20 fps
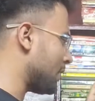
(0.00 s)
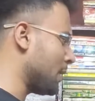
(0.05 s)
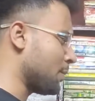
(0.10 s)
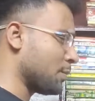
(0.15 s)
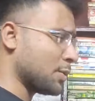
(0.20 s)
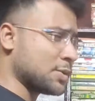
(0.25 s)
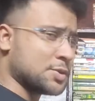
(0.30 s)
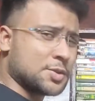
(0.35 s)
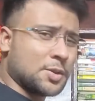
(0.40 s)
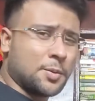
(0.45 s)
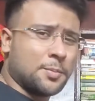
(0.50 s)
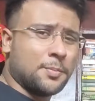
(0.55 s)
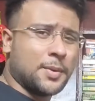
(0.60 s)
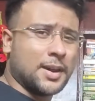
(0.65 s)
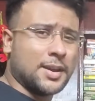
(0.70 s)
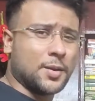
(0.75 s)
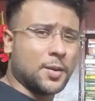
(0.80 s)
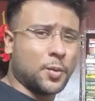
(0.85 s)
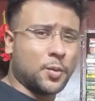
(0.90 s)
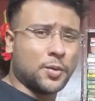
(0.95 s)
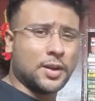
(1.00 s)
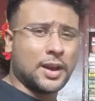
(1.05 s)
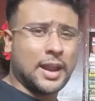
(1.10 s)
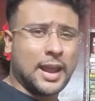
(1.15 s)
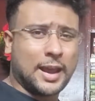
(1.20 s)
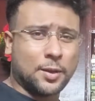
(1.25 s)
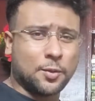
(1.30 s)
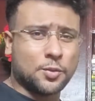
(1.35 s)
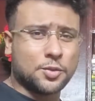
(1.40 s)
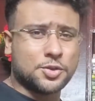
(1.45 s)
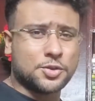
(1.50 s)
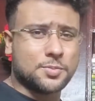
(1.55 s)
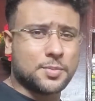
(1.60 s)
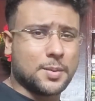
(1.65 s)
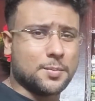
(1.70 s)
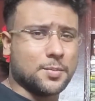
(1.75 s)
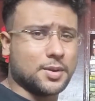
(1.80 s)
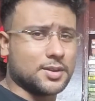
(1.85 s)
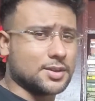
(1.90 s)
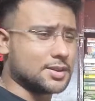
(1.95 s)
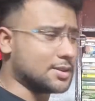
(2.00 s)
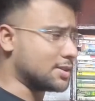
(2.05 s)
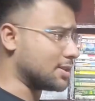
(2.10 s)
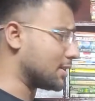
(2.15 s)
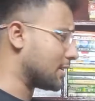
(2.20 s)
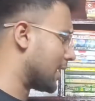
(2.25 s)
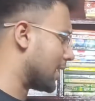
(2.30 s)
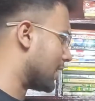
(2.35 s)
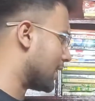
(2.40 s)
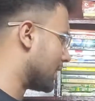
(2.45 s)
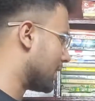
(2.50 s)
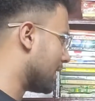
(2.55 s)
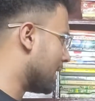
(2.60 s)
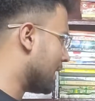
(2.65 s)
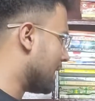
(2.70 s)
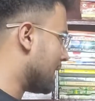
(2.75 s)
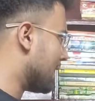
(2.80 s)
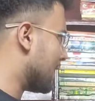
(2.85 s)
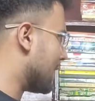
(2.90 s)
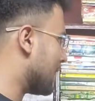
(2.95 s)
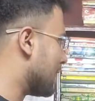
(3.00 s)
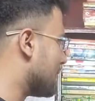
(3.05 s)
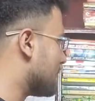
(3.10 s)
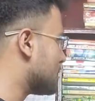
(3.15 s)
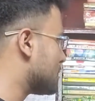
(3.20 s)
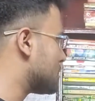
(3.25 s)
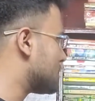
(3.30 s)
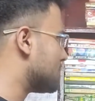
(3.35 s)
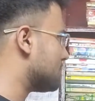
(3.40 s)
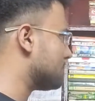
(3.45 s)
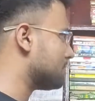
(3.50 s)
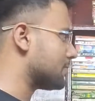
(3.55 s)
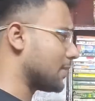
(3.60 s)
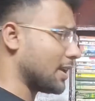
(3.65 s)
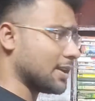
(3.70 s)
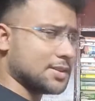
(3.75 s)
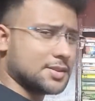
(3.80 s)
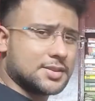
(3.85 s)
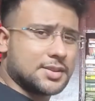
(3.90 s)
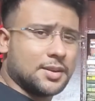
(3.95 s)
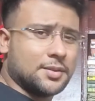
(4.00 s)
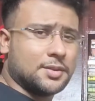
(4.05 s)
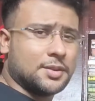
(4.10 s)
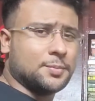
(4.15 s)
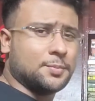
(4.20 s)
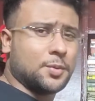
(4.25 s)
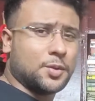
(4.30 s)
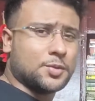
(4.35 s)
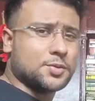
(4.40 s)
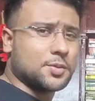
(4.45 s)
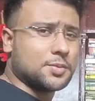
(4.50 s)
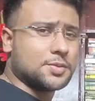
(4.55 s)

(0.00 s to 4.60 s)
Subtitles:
books of my own language, my mother tongue and English, and several books